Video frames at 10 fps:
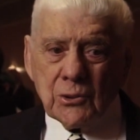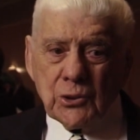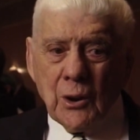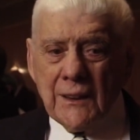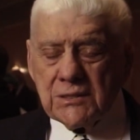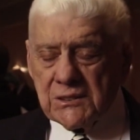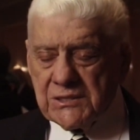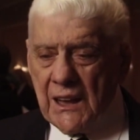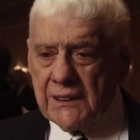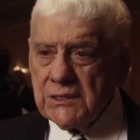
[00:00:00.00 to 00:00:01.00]
So I
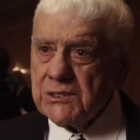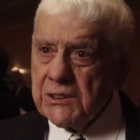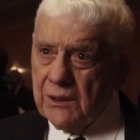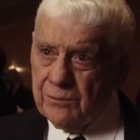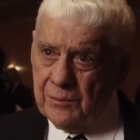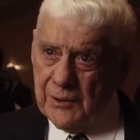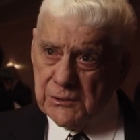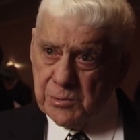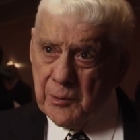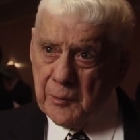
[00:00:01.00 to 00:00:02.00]
decided to see
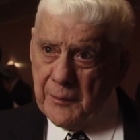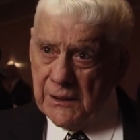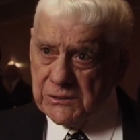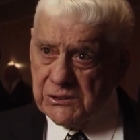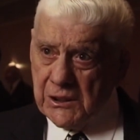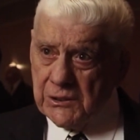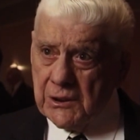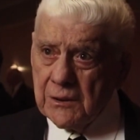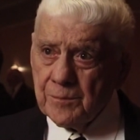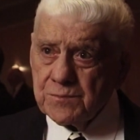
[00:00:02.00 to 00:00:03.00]
Vince McMahon
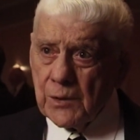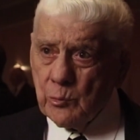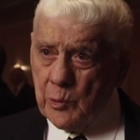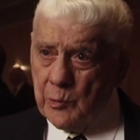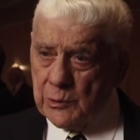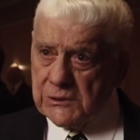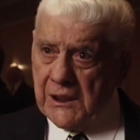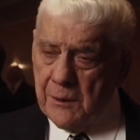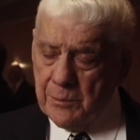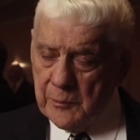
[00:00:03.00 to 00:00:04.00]
Sr. We were
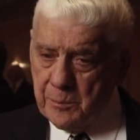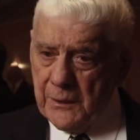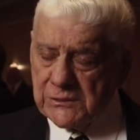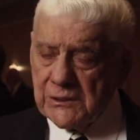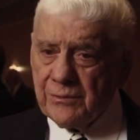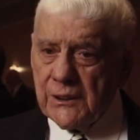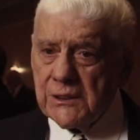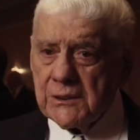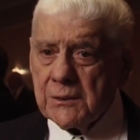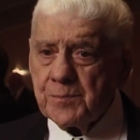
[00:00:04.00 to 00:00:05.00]
taping in
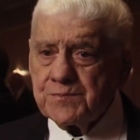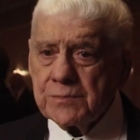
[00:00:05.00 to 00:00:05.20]
Pennsylvania,